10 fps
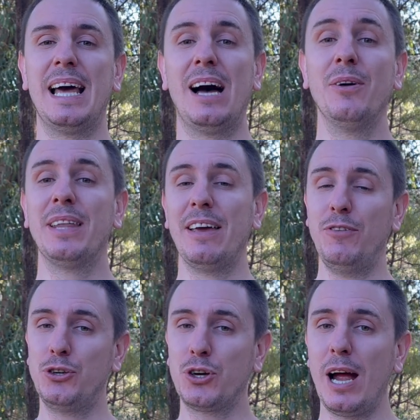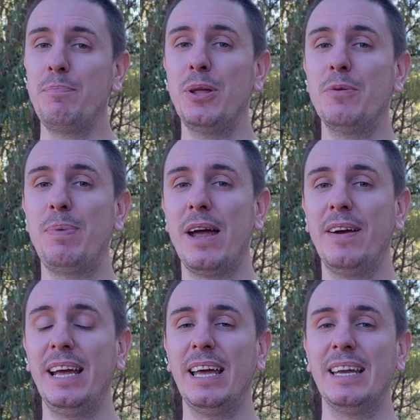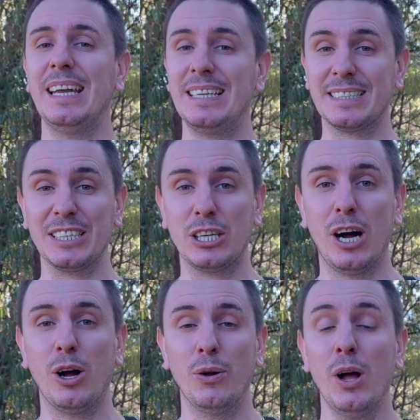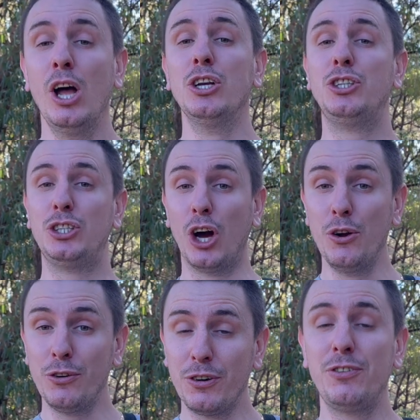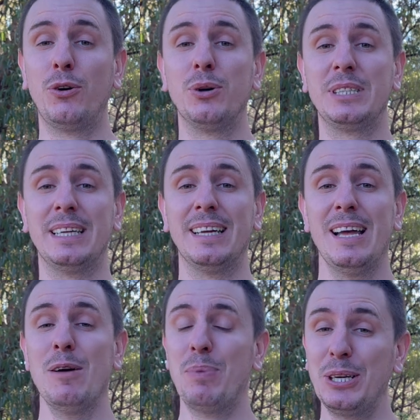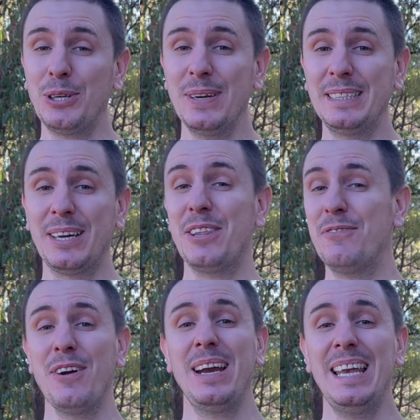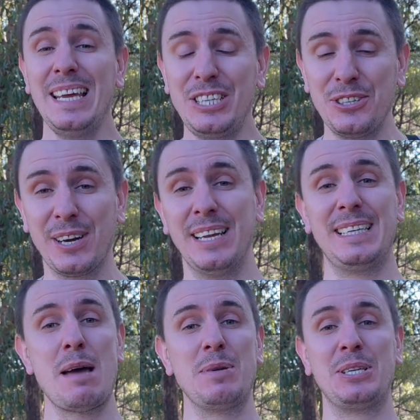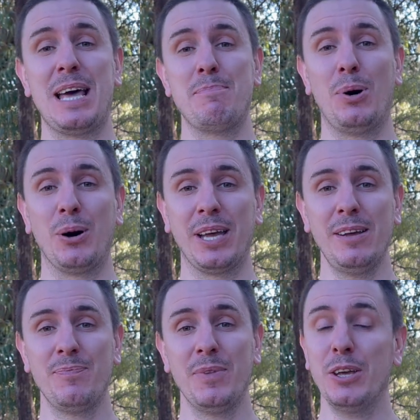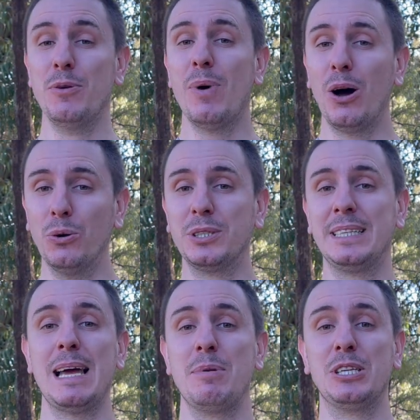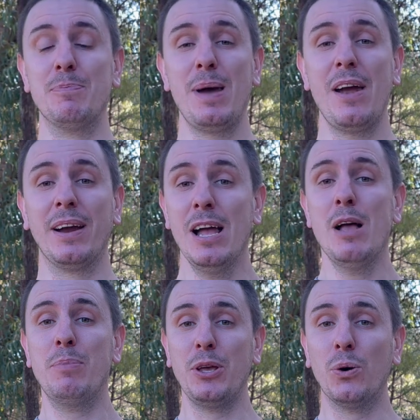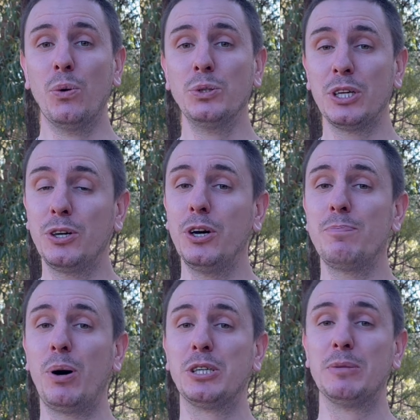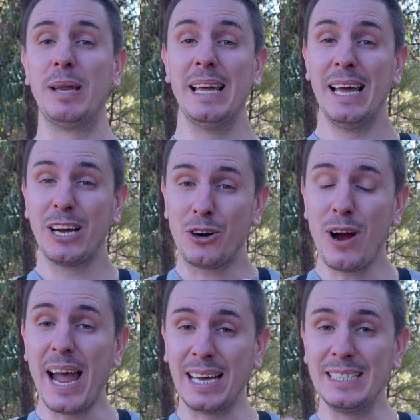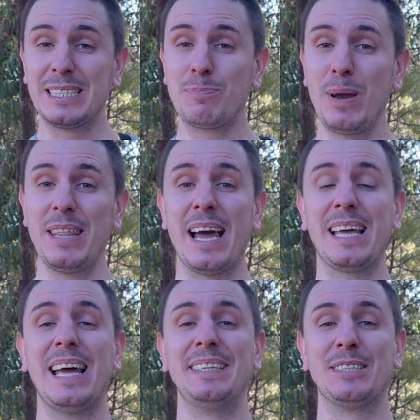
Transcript: now that if you try and put the bearing in and it doesn't go, don't force it. By doing so, at the very least, you're going to damage that pocket. You might also damage the bearing, but you also could possibly crack and split that case